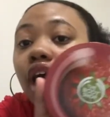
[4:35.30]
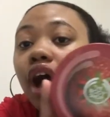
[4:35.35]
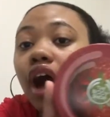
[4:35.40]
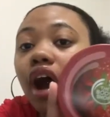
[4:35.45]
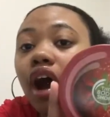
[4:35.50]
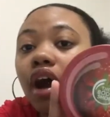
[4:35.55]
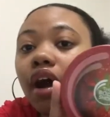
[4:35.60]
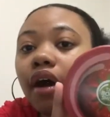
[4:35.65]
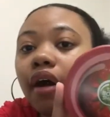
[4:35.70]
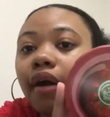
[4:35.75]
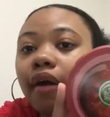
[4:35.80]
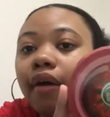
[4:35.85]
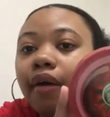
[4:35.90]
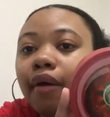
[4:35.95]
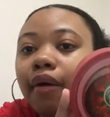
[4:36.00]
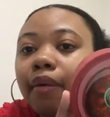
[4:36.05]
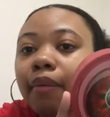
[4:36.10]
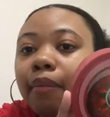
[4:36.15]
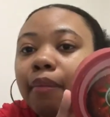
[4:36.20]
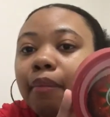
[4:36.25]
that
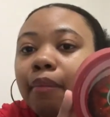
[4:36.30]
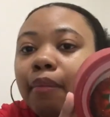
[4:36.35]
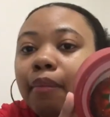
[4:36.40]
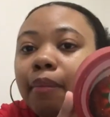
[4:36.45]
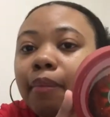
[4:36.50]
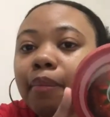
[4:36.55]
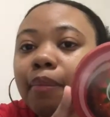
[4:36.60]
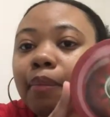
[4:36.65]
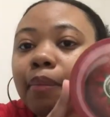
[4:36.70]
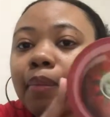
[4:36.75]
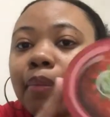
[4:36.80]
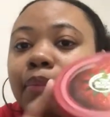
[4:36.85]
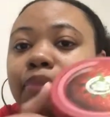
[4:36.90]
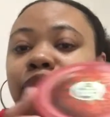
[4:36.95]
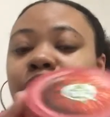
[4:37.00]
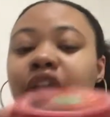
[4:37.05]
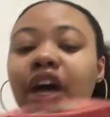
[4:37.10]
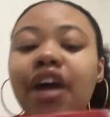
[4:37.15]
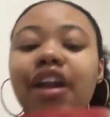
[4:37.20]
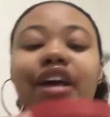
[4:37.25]

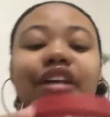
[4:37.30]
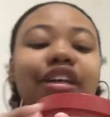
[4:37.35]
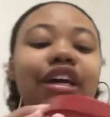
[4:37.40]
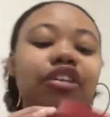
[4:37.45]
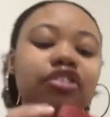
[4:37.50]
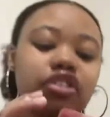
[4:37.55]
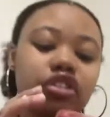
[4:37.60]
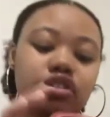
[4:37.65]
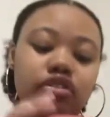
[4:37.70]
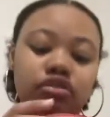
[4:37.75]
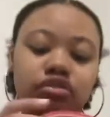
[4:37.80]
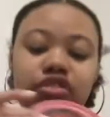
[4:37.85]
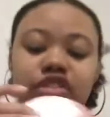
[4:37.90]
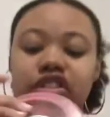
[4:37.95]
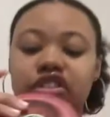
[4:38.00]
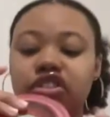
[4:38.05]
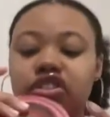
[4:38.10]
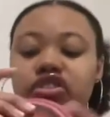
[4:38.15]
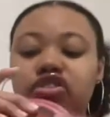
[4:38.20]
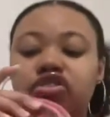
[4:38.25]
I like to use. This
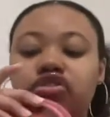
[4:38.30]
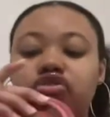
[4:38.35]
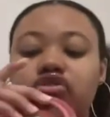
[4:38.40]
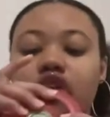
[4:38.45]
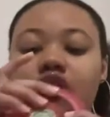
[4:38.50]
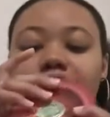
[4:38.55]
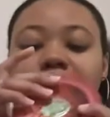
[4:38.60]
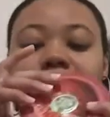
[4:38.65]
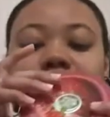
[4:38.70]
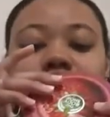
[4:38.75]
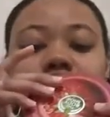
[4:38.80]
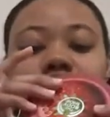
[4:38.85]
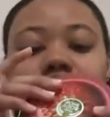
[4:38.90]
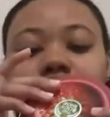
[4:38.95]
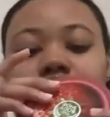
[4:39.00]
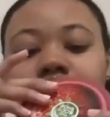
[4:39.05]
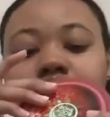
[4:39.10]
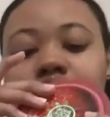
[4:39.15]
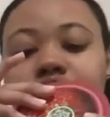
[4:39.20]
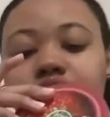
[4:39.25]
is strawberry
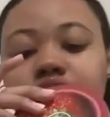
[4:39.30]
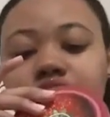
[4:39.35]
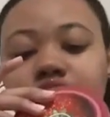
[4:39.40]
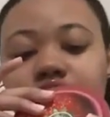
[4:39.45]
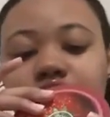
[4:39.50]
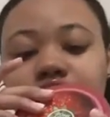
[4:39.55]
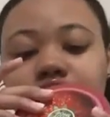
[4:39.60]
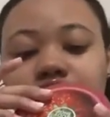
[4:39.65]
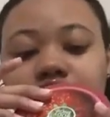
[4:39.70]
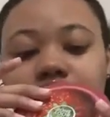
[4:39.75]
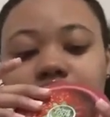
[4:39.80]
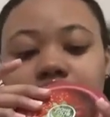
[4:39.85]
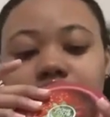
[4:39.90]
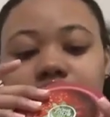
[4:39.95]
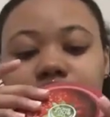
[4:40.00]
flavored.